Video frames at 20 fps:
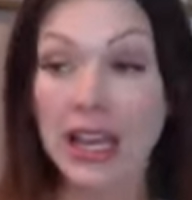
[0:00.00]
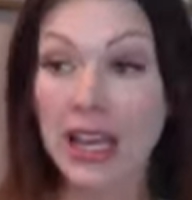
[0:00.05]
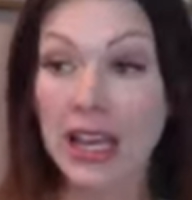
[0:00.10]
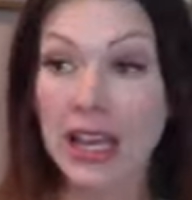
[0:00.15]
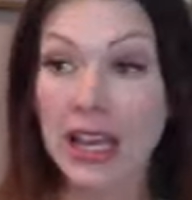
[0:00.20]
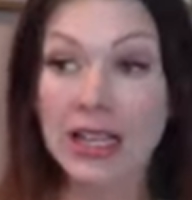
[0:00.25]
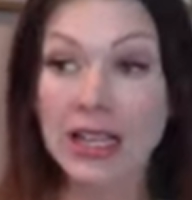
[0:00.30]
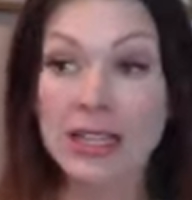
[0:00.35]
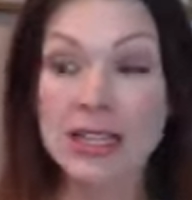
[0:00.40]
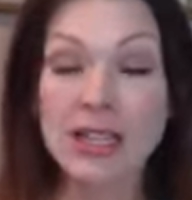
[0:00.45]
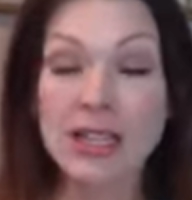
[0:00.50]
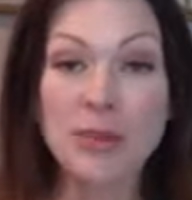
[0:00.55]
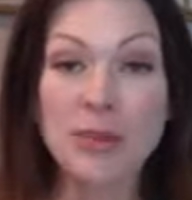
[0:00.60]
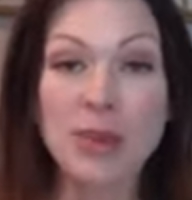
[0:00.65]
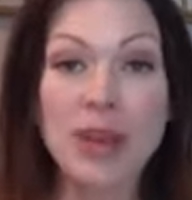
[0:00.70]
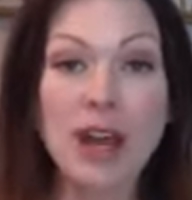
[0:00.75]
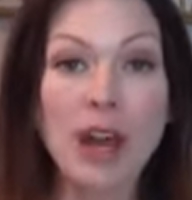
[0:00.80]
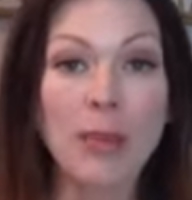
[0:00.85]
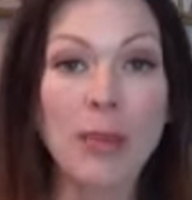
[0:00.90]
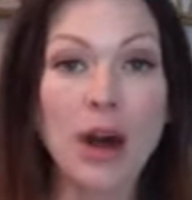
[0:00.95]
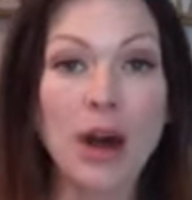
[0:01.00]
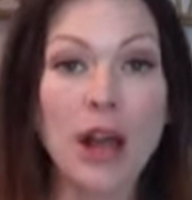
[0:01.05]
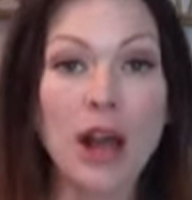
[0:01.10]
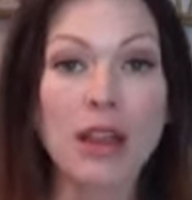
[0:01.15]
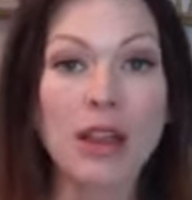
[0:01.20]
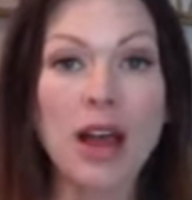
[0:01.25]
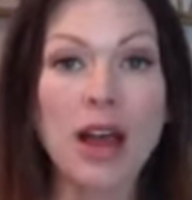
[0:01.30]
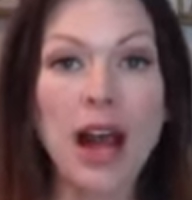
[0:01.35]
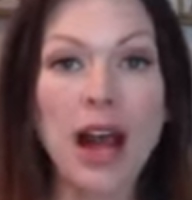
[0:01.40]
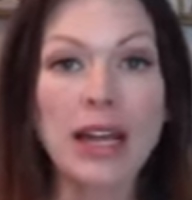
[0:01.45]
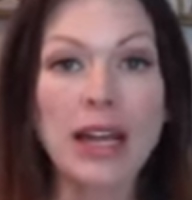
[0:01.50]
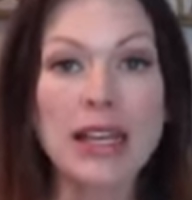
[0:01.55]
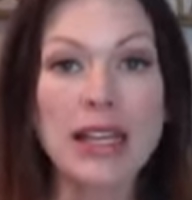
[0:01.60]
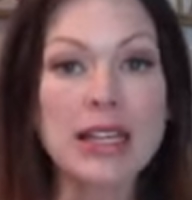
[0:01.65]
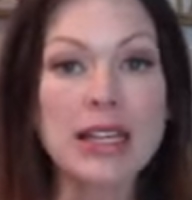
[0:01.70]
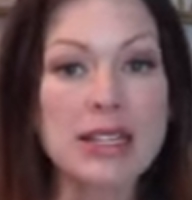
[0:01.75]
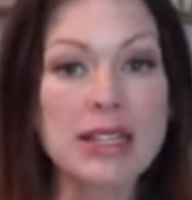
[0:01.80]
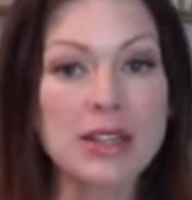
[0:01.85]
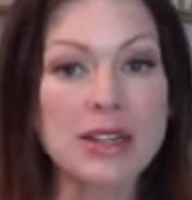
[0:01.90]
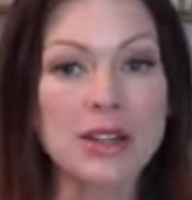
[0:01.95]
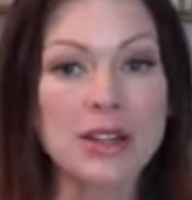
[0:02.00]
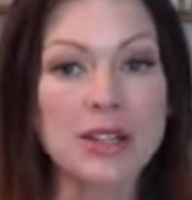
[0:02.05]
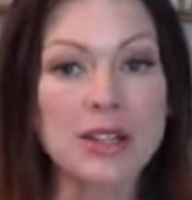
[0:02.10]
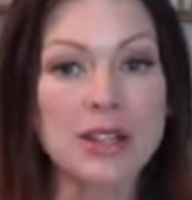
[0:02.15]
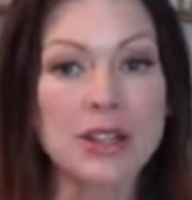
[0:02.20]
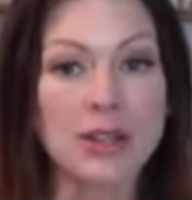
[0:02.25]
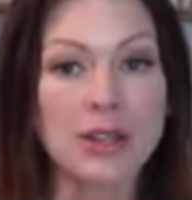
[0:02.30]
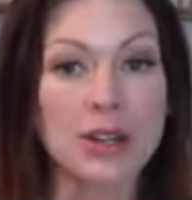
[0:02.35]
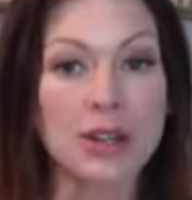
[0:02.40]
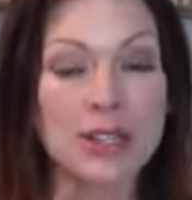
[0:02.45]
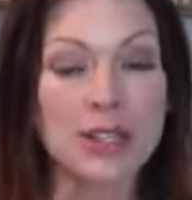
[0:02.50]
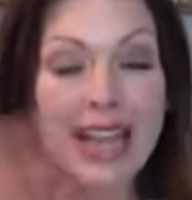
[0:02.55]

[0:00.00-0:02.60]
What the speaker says: it's going to become a lot easier to learn